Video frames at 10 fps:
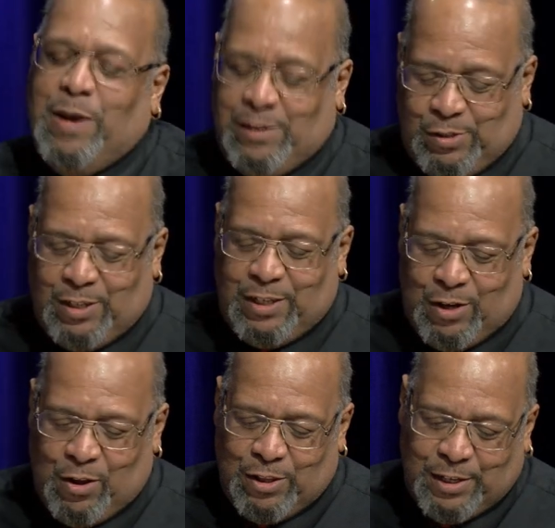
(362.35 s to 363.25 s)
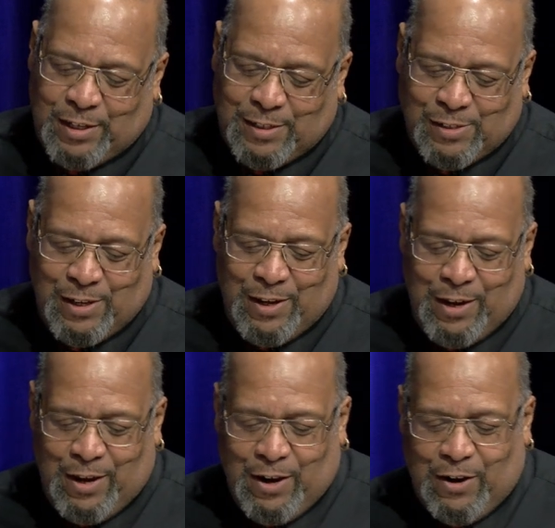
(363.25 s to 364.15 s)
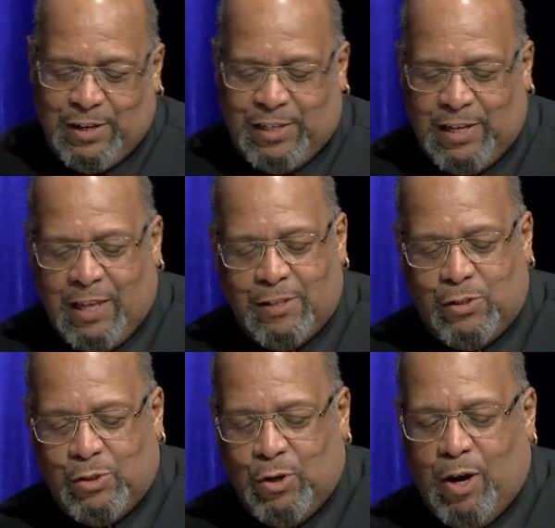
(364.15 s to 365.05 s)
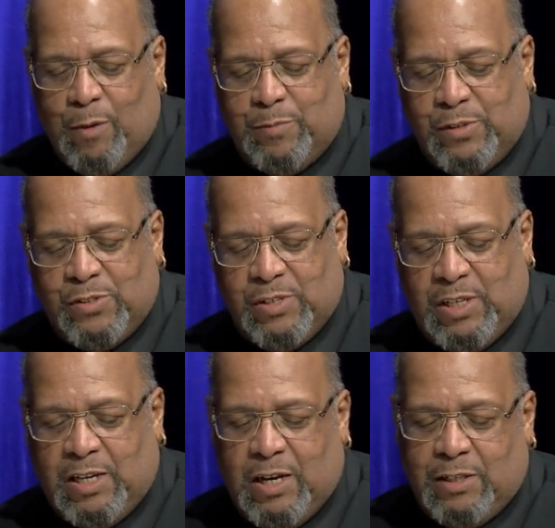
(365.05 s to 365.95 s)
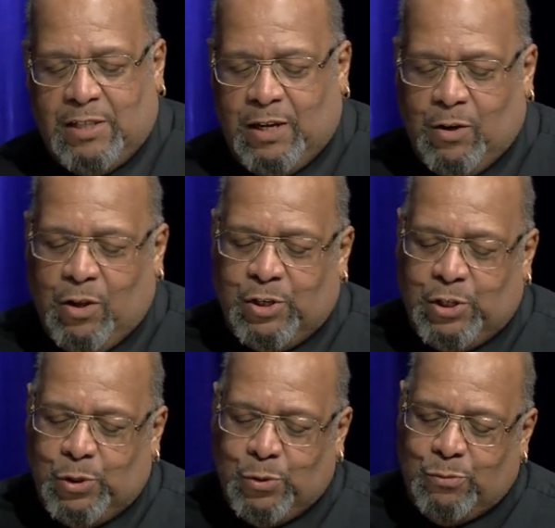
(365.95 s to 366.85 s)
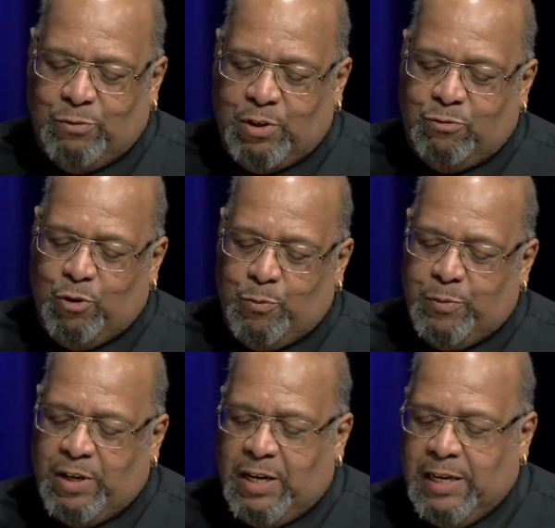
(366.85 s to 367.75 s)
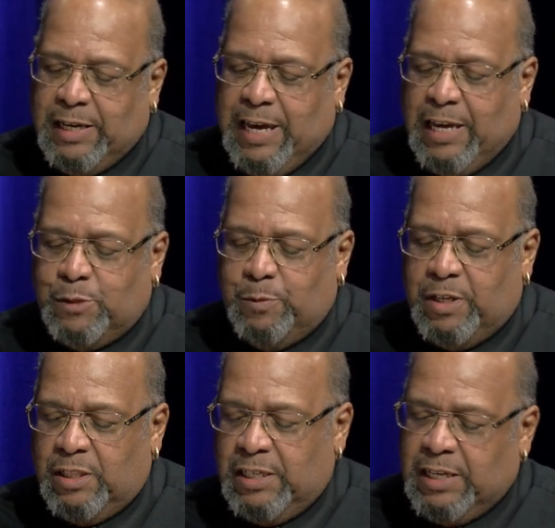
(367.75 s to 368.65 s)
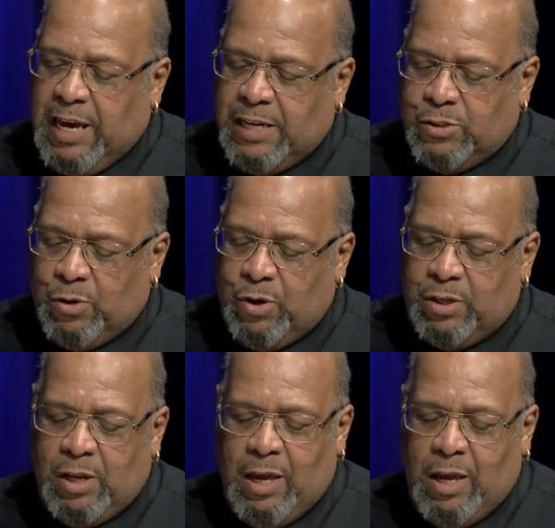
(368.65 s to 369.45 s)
Basically, all it is. Okay. All right. the other job is the uh, they call it a youth recruitment and engagement liaison.